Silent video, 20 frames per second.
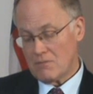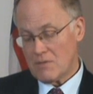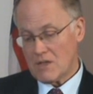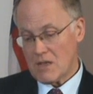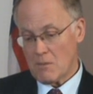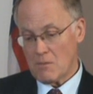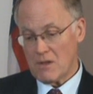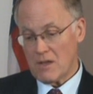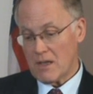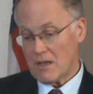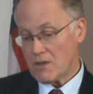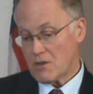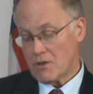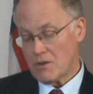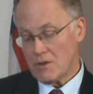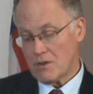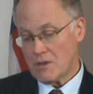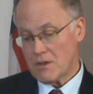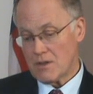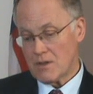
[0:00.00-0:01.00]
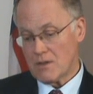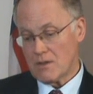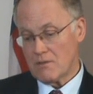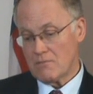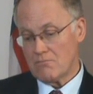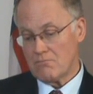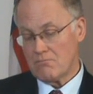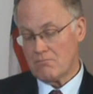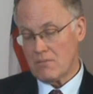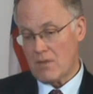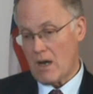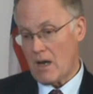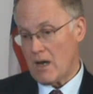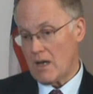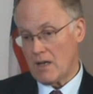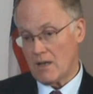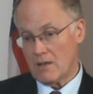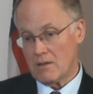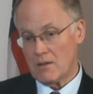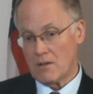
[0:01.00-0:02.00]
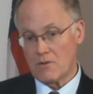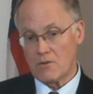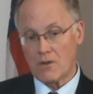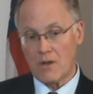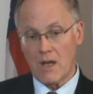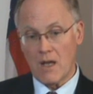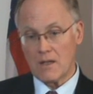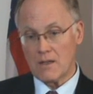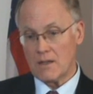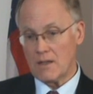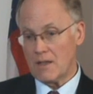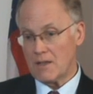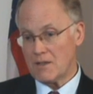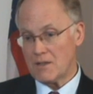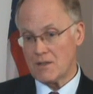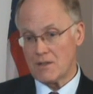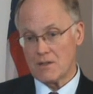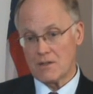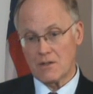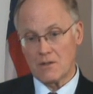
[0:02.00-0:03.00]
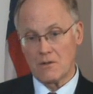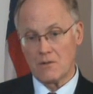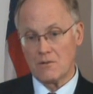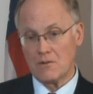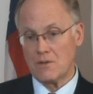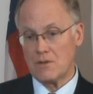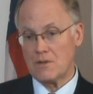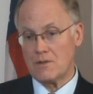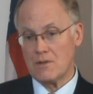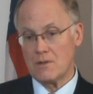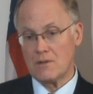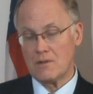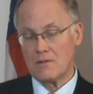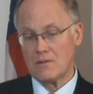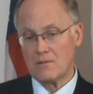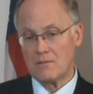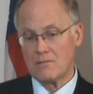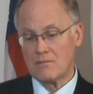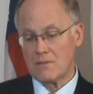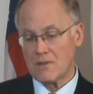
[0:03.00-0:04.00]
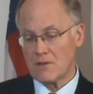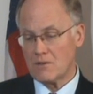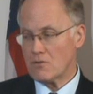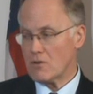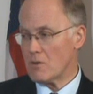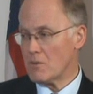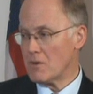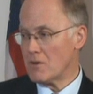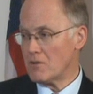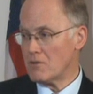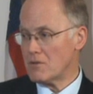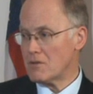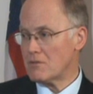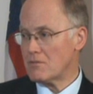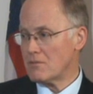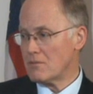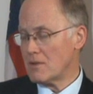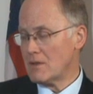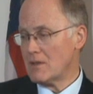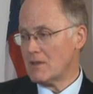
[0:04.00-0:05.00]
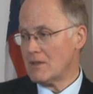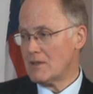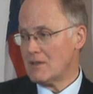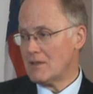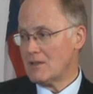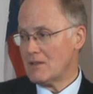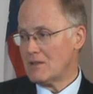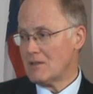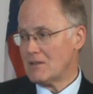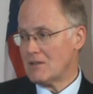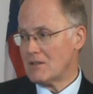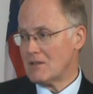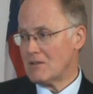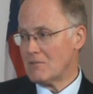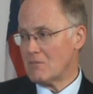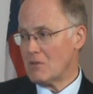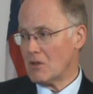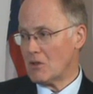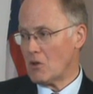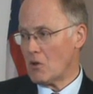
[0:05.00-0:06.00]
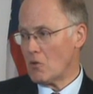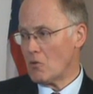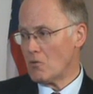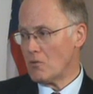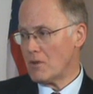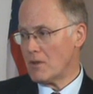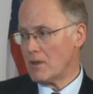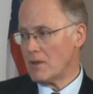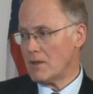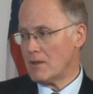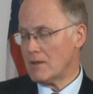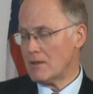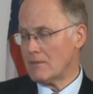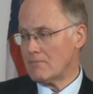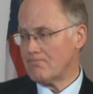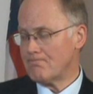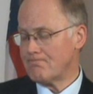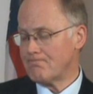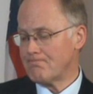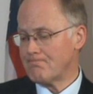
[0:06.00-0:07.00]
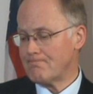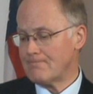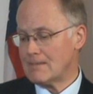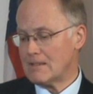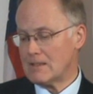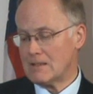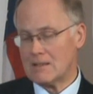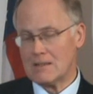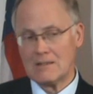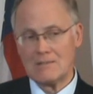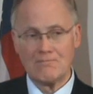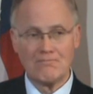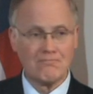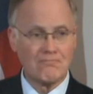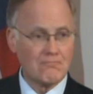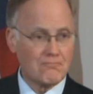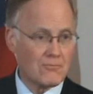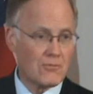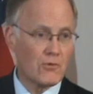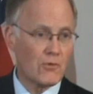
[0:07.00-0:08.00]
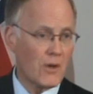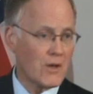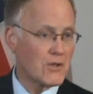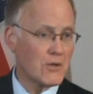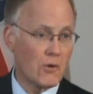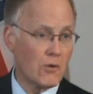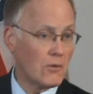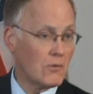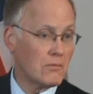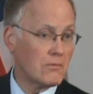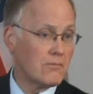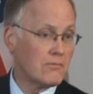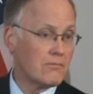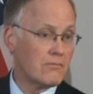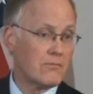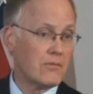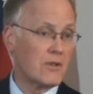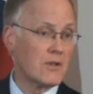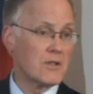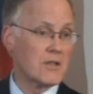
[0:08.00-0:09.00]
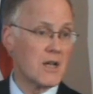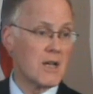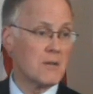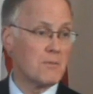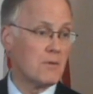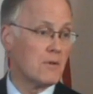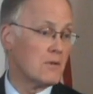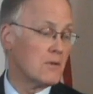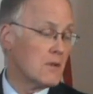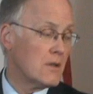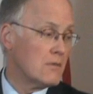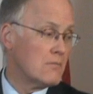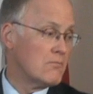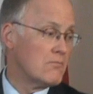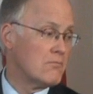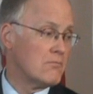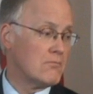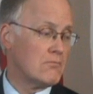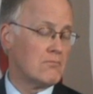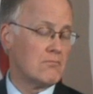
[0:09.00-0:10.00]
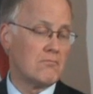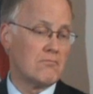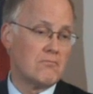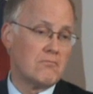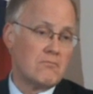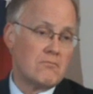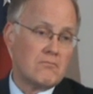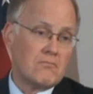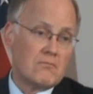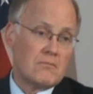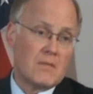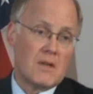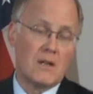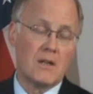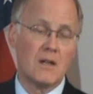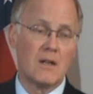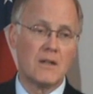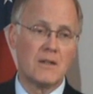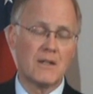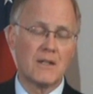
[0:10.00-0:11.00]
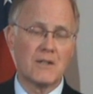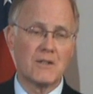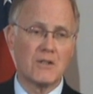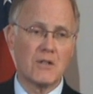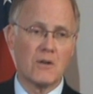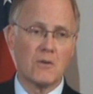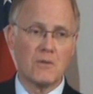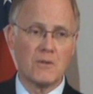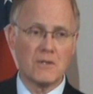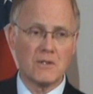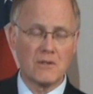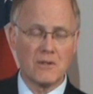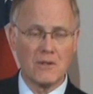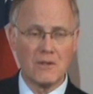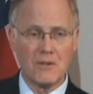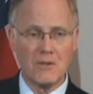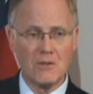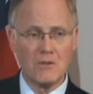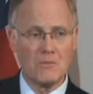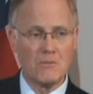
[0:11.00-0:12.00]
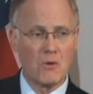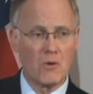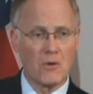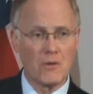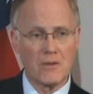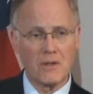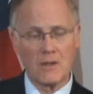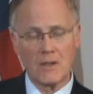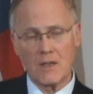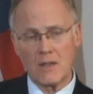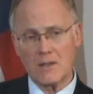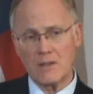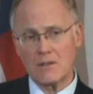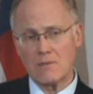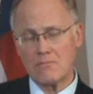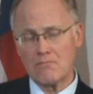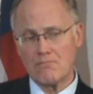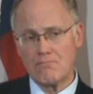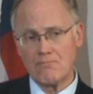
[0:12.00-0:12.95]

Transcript: some elections, I and other candidates disclosed contributors below the threshold, for example. I think it's always good to do more than less.